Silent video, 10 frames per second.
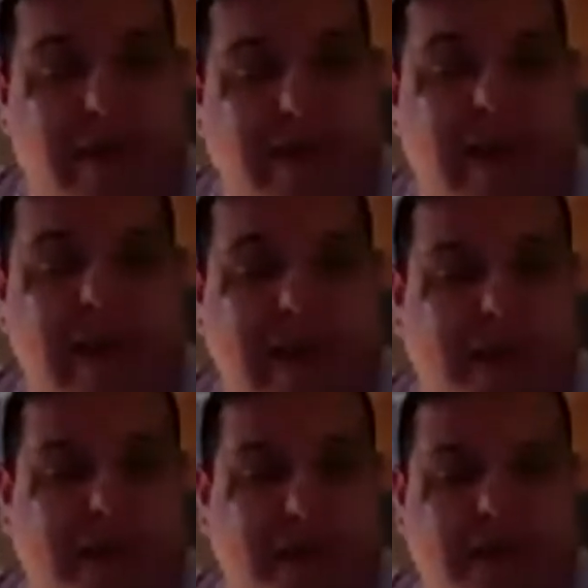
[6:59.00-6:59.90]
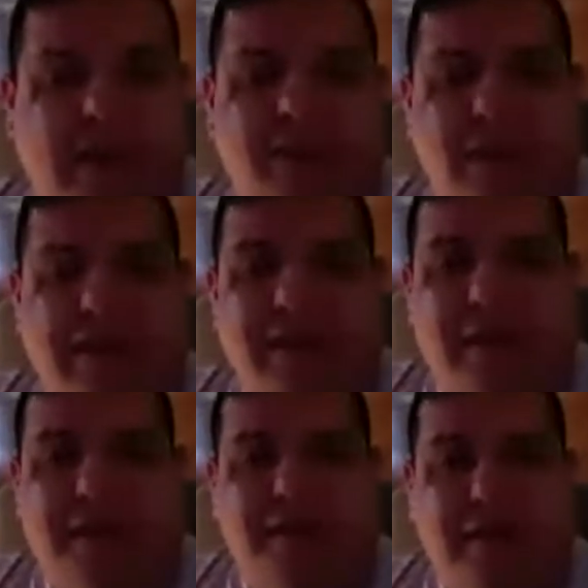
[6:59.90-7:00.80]
day as we celebrated
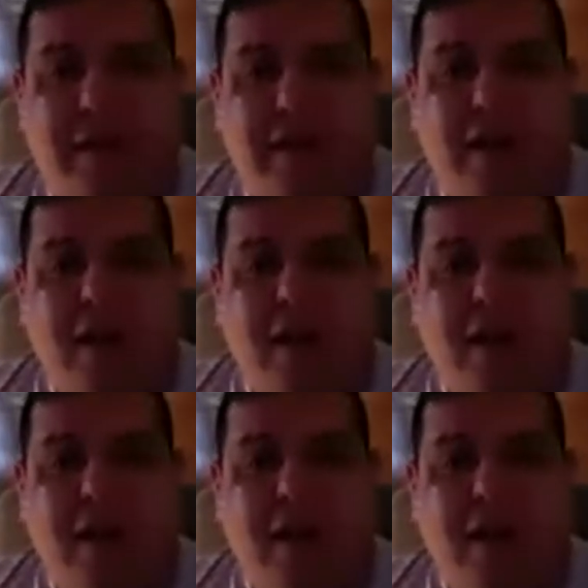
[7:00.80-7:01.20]
yesterday,